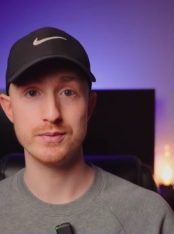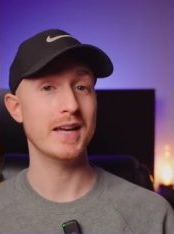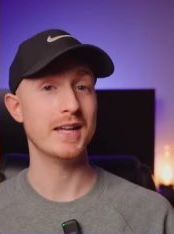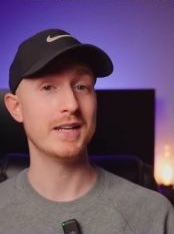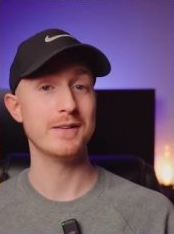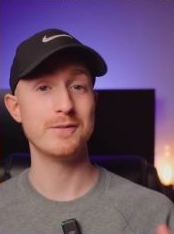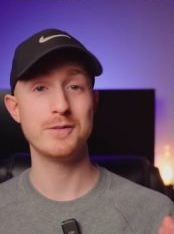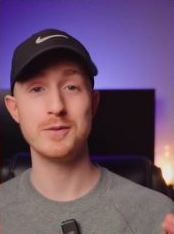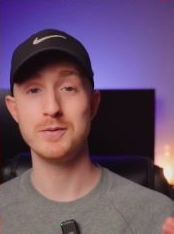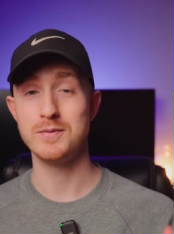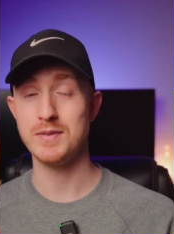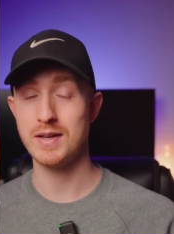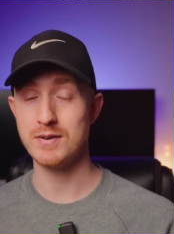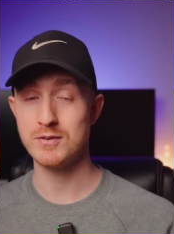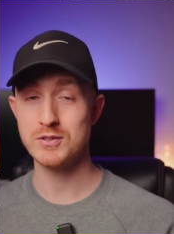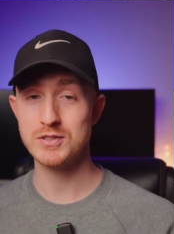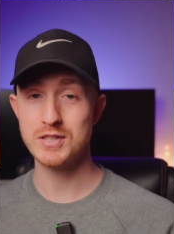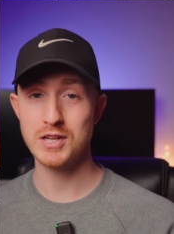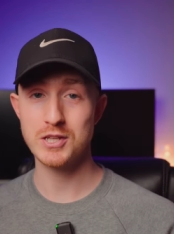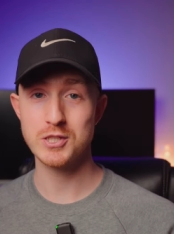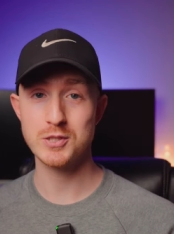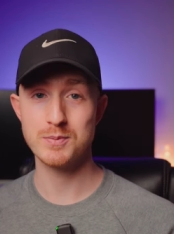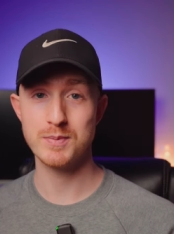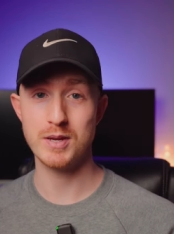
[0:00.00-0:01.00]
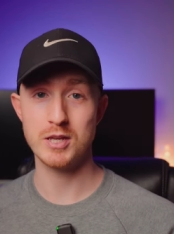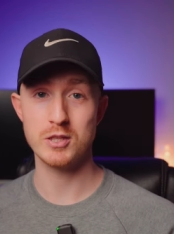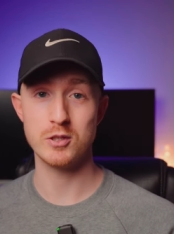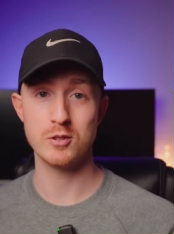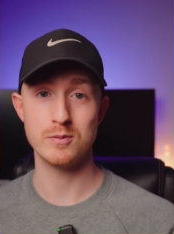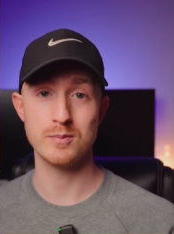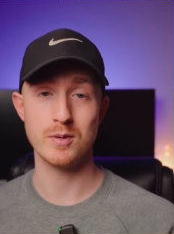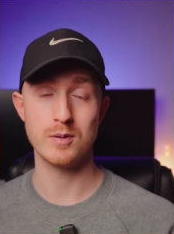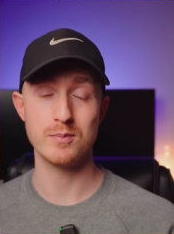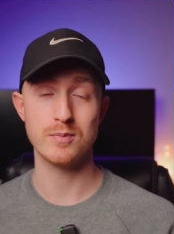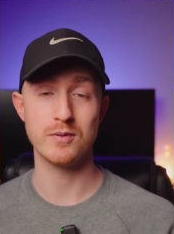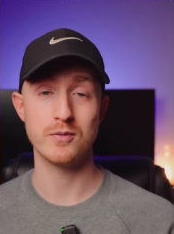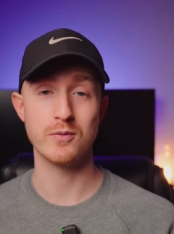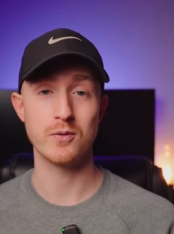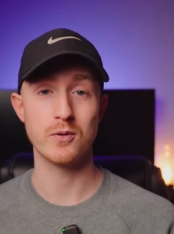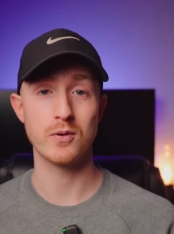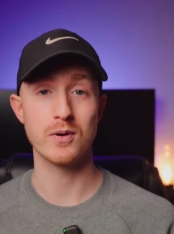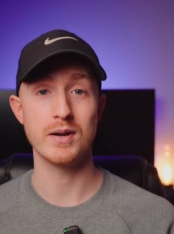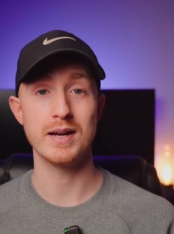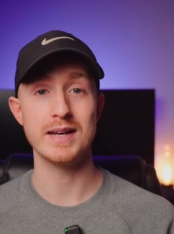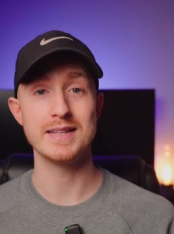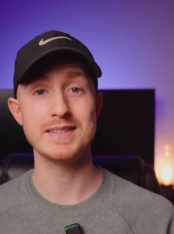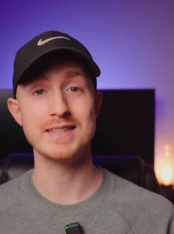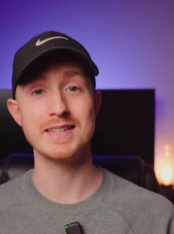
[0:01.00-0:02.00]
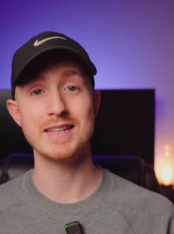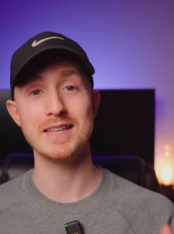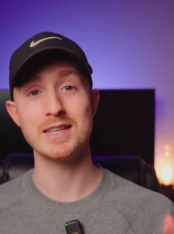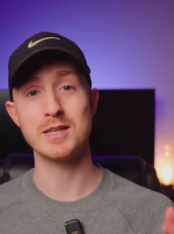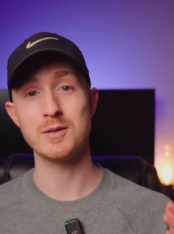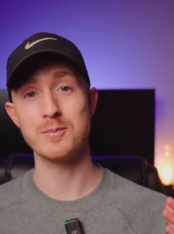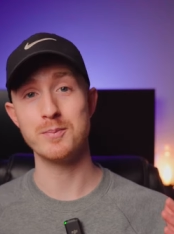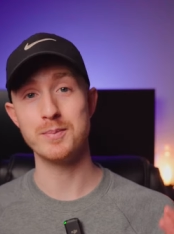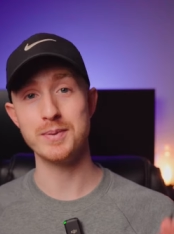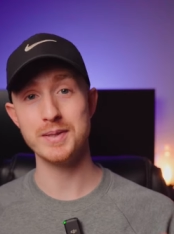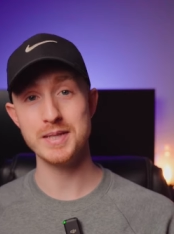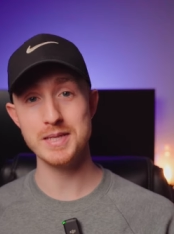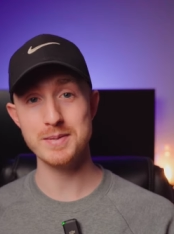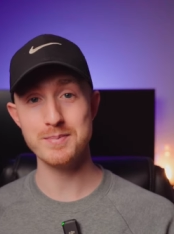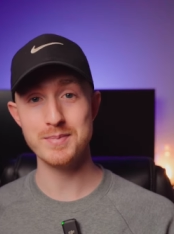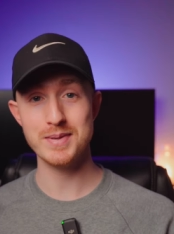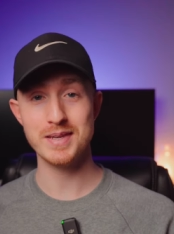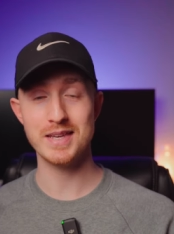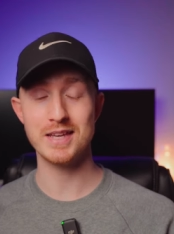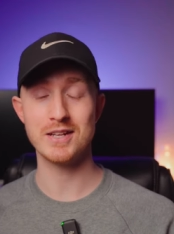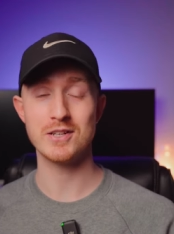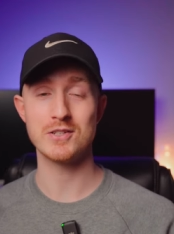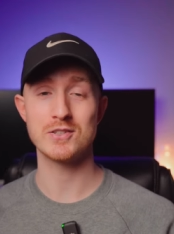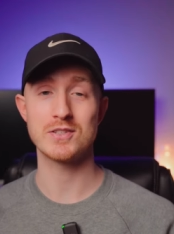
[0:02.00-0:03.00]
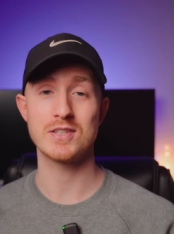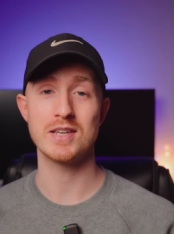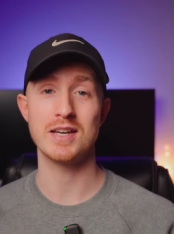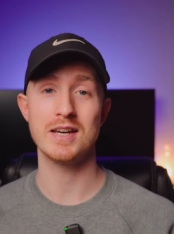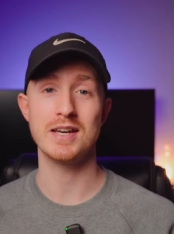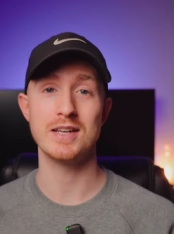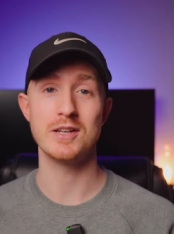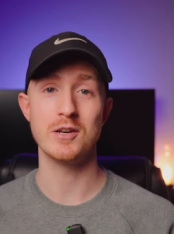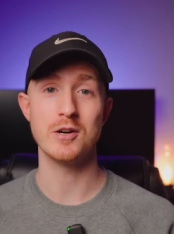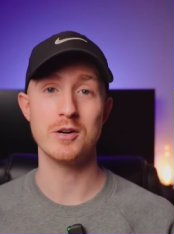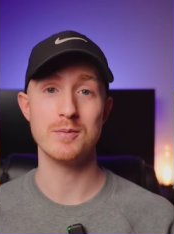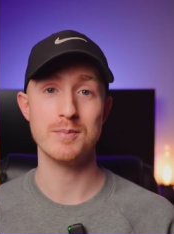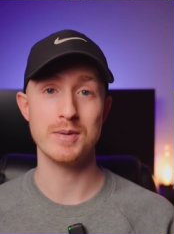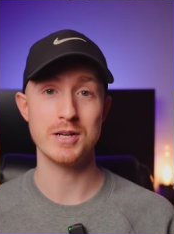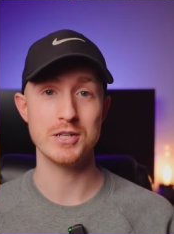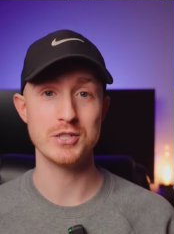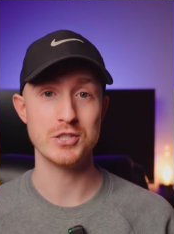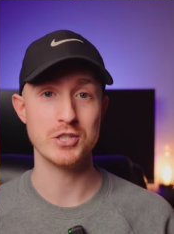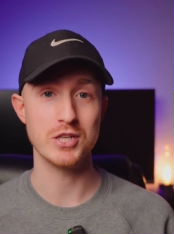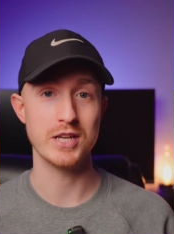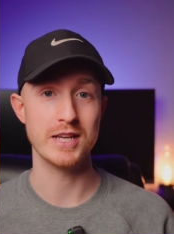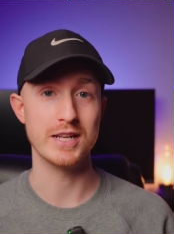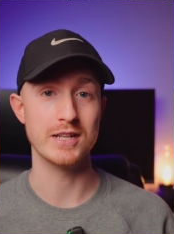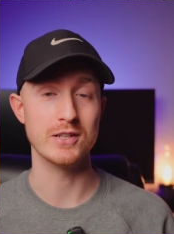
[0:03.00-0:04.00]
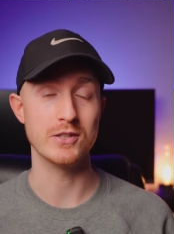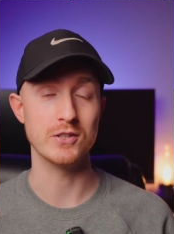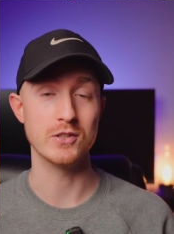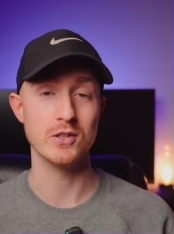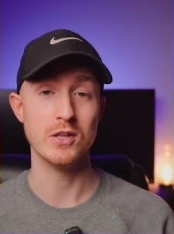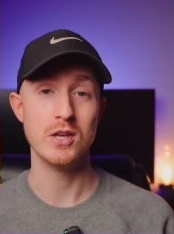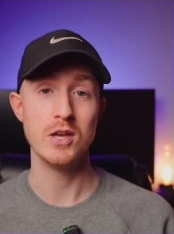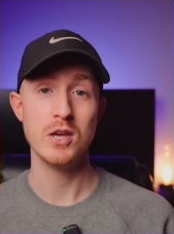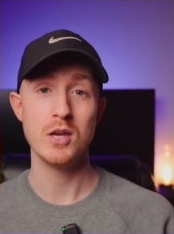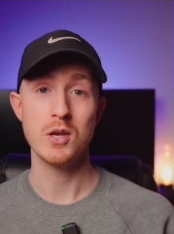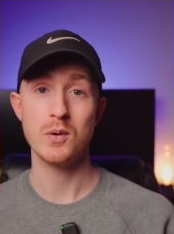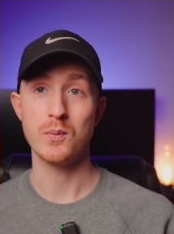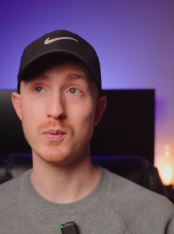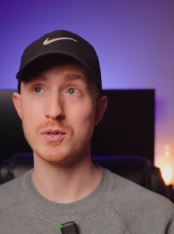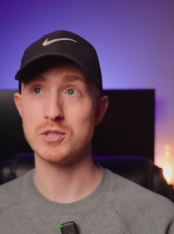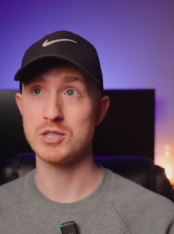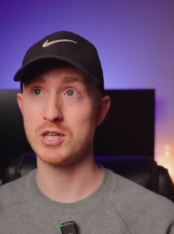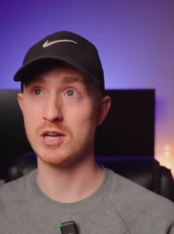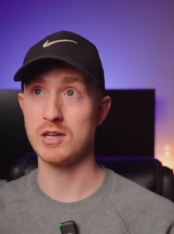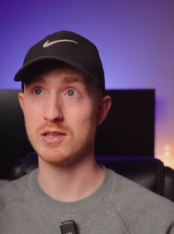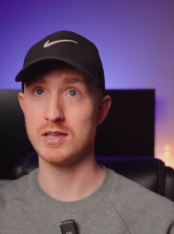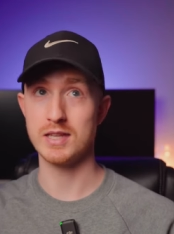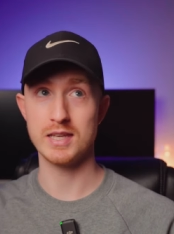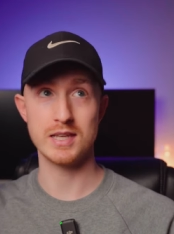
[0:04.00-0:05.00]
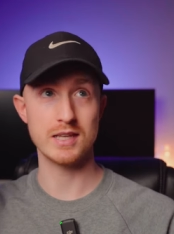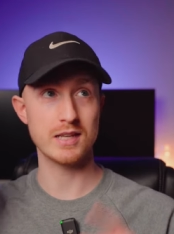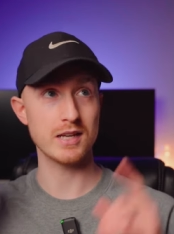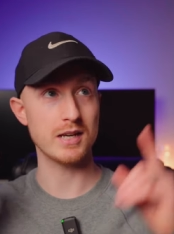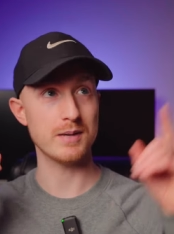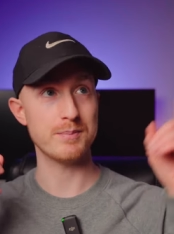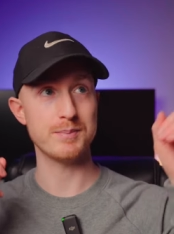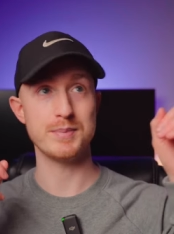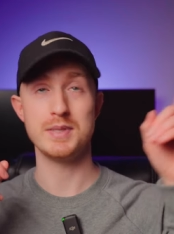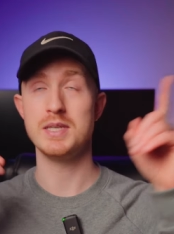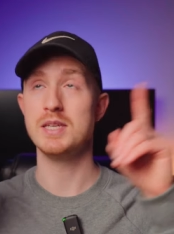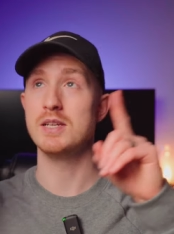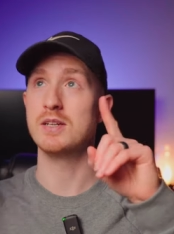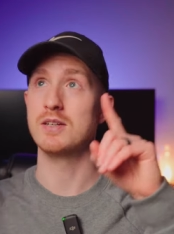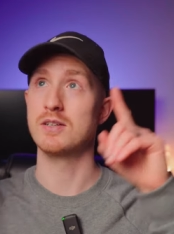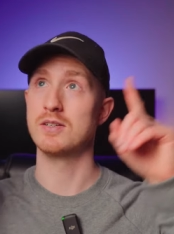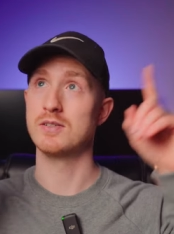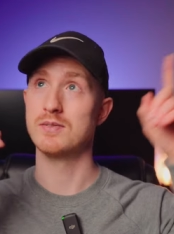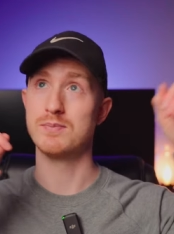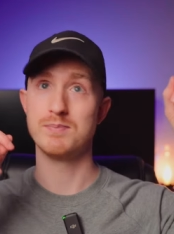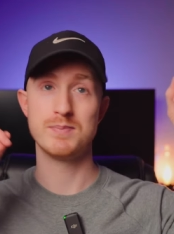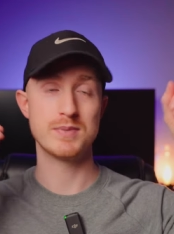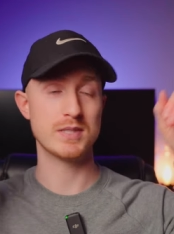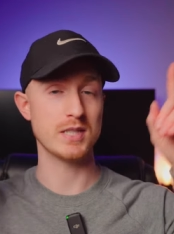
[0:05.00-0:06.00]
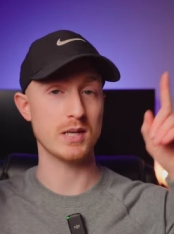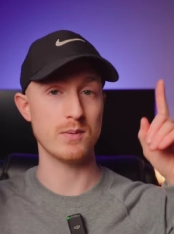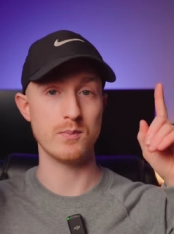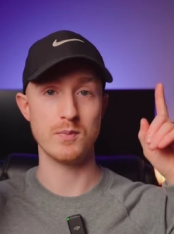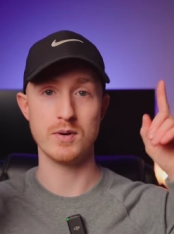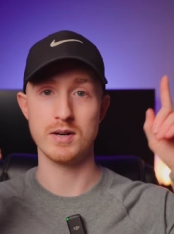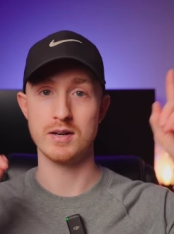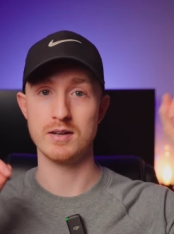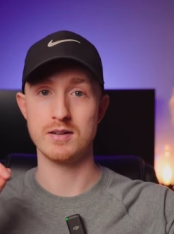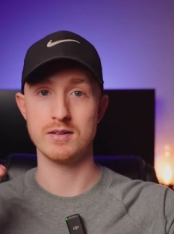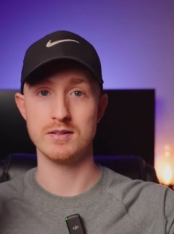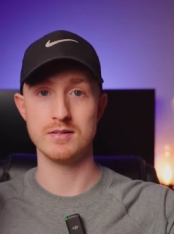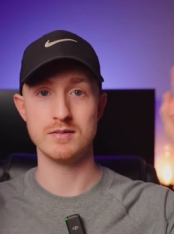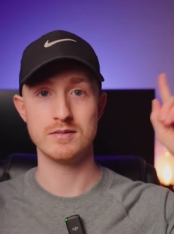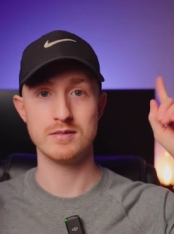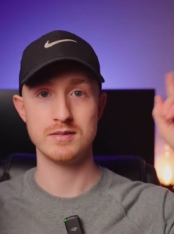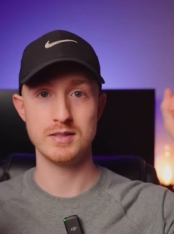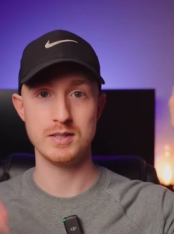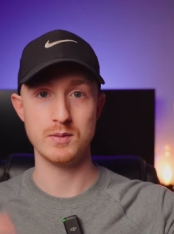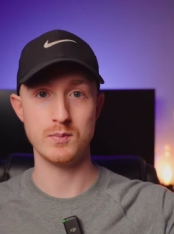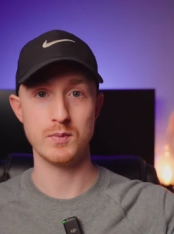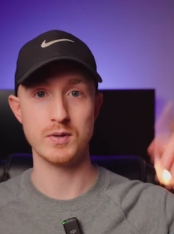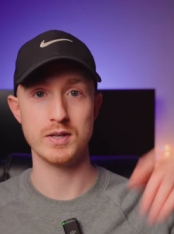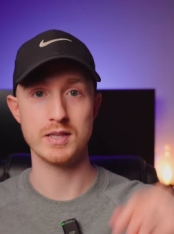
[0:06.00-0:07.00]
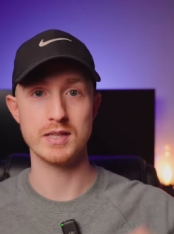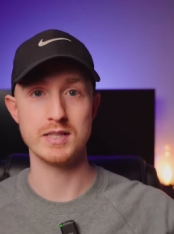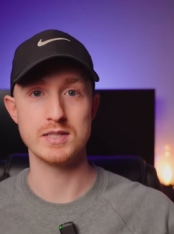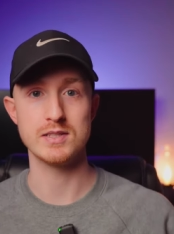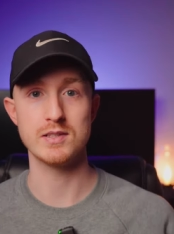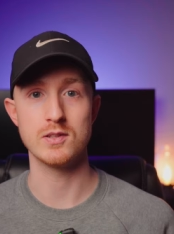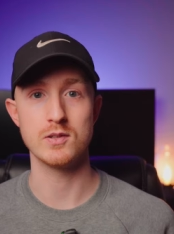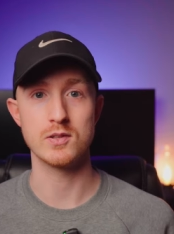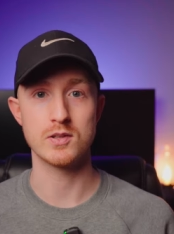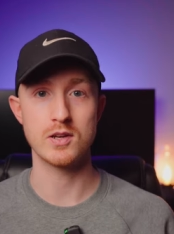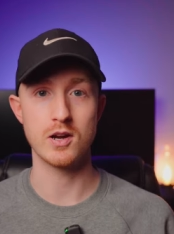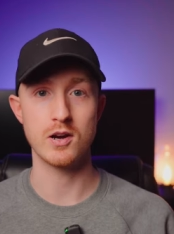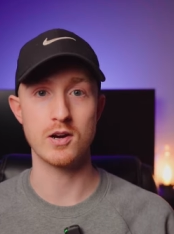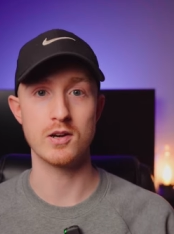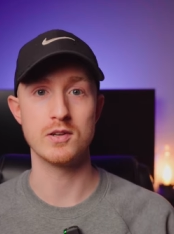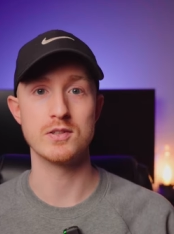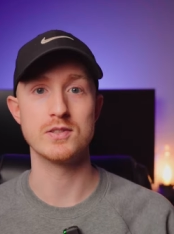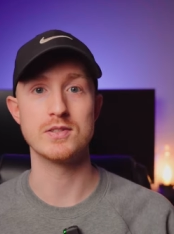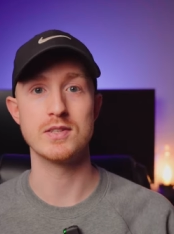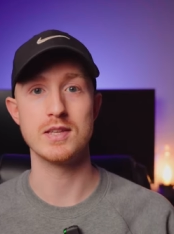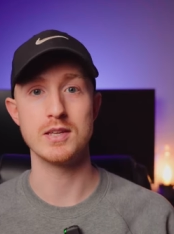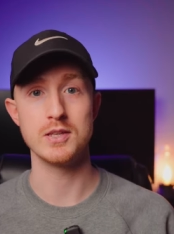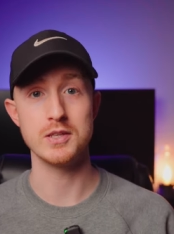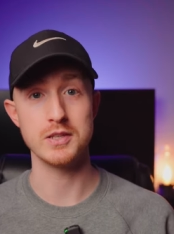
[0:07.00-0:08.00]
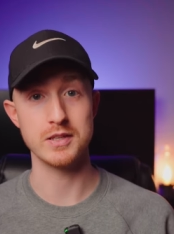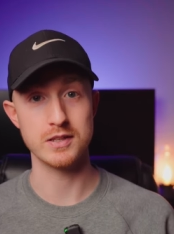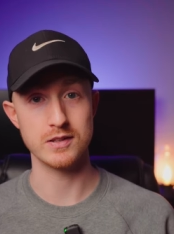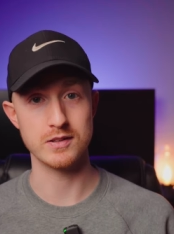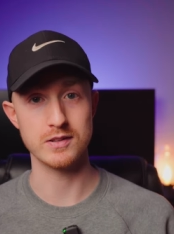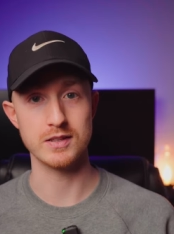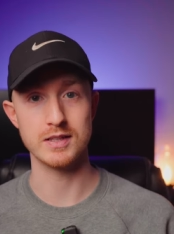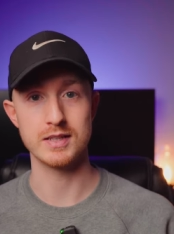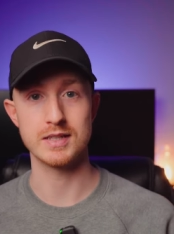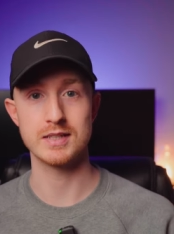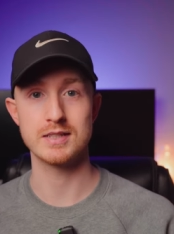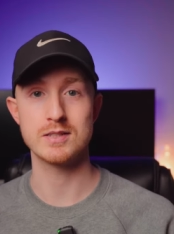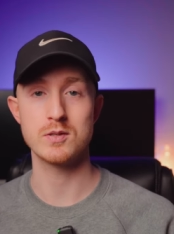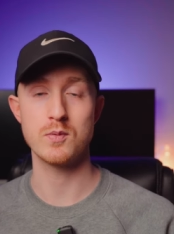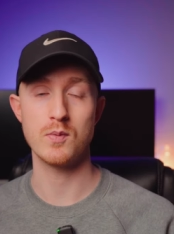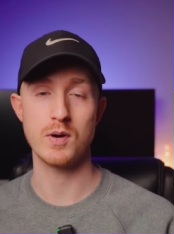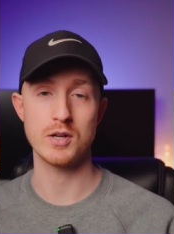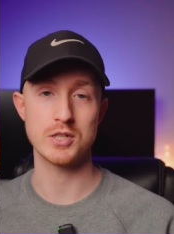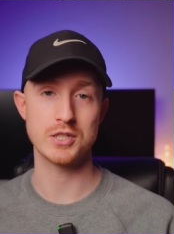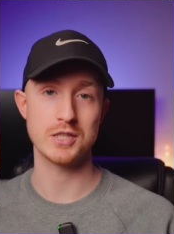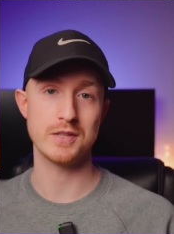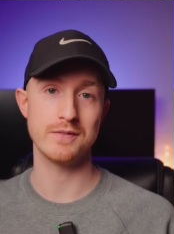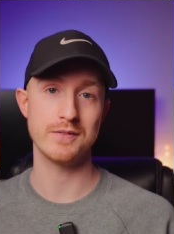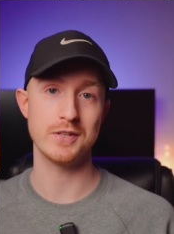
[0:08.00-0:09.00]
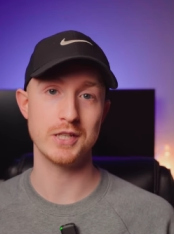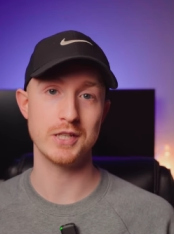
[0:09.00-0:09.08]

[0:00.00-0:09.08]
And if you've never touched manual mode before, I did a complete beginner's guide on my channel, which I'll link up here somewhere in one of these little cards that you can click to watch the